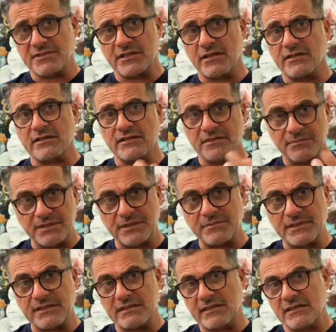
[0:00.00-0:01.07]
regarding the
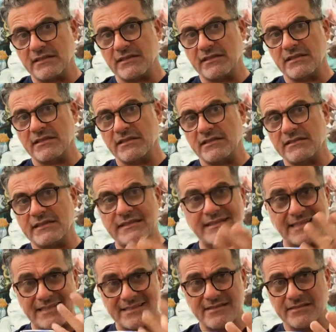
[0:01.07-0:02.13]
pigment and the uh, the
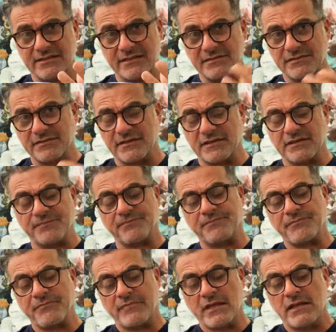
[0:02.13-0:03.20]
intensity of uh,
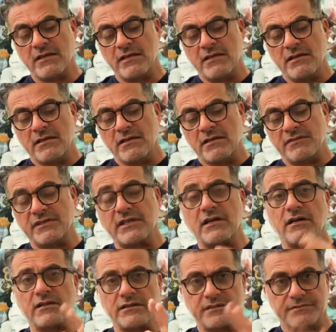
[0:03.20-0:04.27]
of the
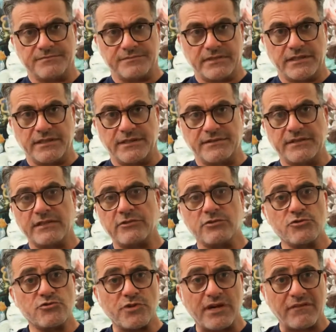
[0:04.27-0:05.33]
color. Okay, they
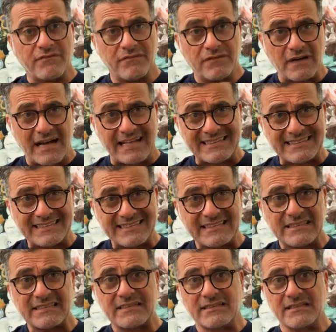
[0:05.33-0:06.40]
do dry flat,
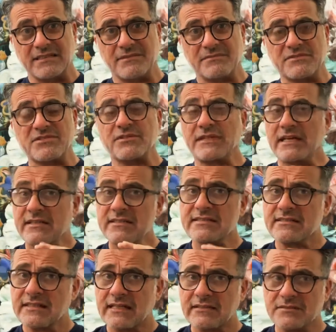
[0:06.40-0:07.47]
um, so that is
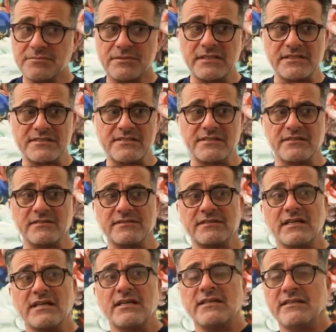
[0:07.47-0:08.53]
another plus. You know,
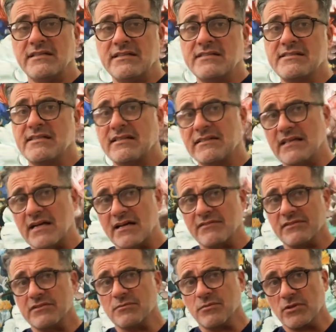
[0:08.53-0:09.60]
these tend to have
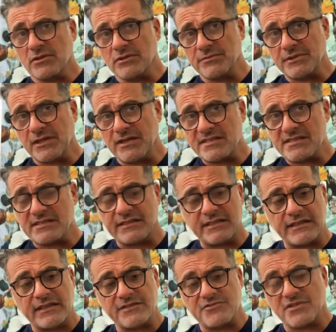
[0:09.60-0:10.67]
a little more
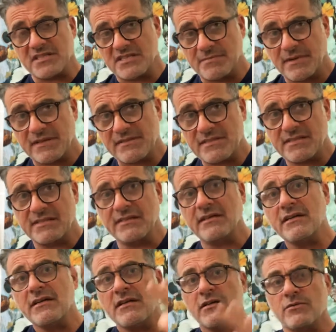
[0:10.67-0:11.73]
luminosity and transparency,
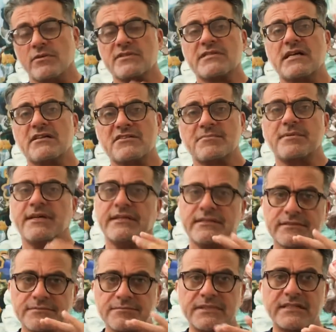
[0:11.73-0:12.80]
whereas house
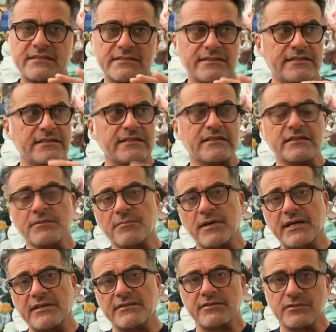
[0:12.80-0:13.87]
paint, because of the uh, the
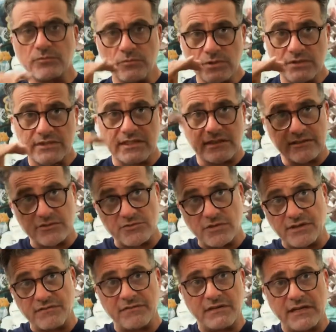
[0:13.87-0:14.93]
binder, will tend to
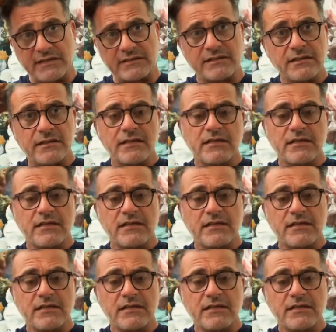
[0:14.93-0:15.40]
dry flat.